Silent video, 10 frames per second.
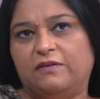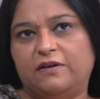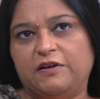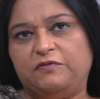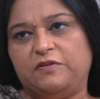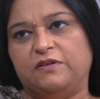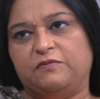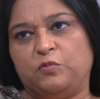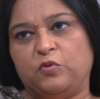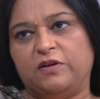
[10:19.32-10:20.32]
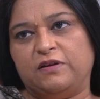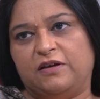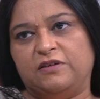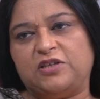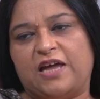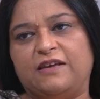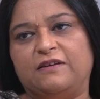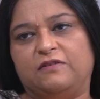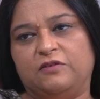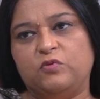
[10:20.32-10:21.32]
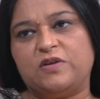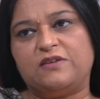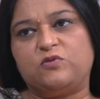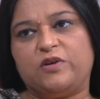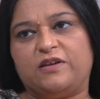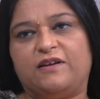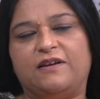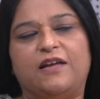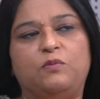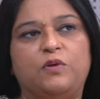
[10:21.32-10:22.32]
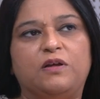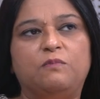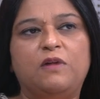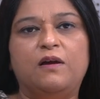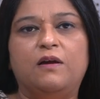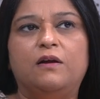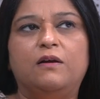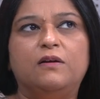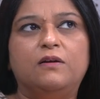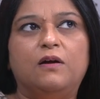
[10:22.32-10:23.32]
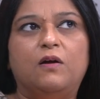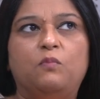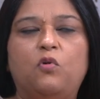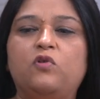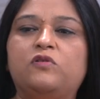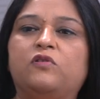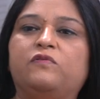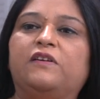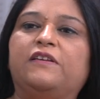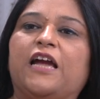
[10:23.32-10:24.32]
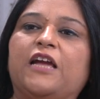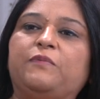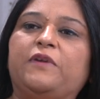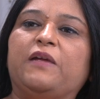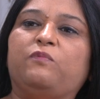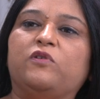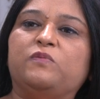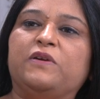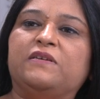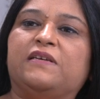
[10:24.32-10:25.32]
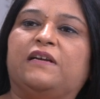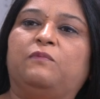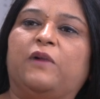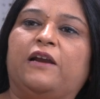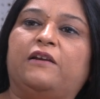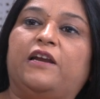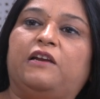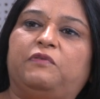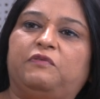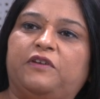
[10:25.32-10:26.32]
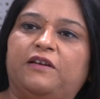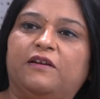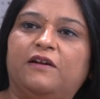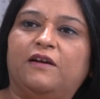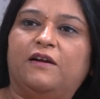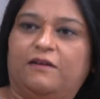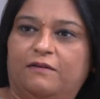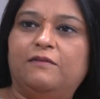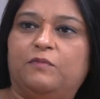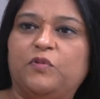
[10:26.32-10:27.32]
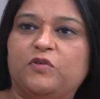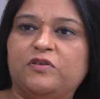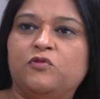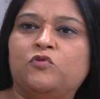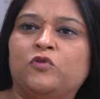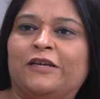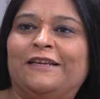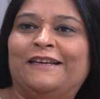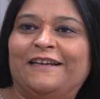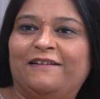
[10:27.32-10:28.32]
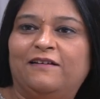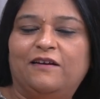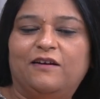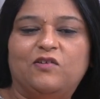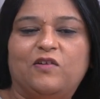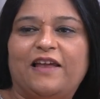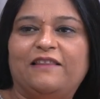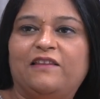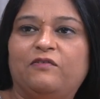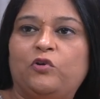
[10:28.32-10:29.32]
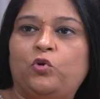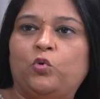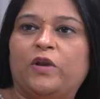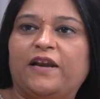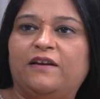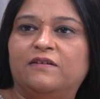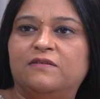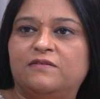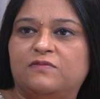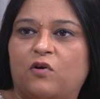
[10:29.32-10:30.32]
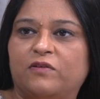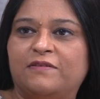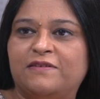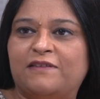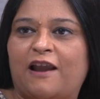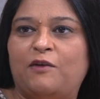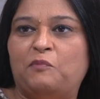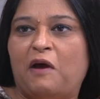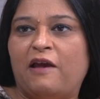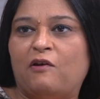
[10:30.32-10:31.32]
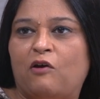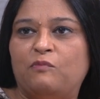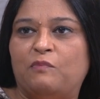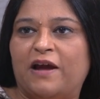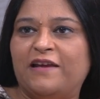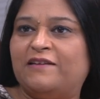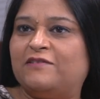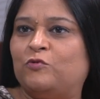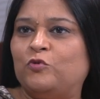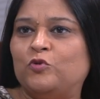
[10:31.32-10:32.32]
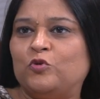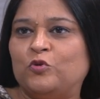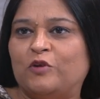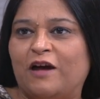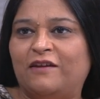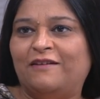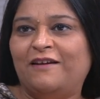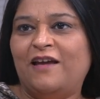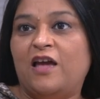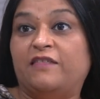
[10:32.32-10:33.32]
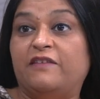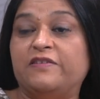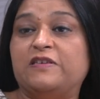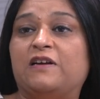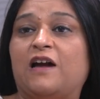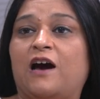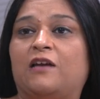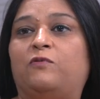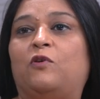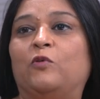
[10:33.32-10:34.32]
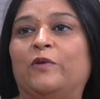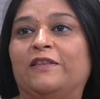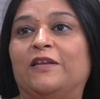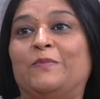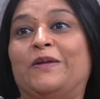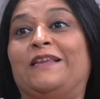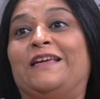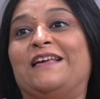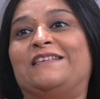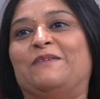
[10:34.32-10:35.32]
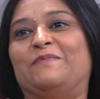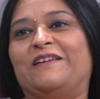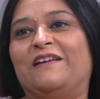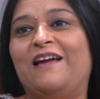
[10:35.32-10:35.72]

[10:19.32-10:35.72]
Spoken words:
if the channel news has to air at 9 p.m., most of the time tape was being set by at 8:50 because it used to get delayed. And there were two riders on the standby on bikes who used to run. There was a car following them. In case something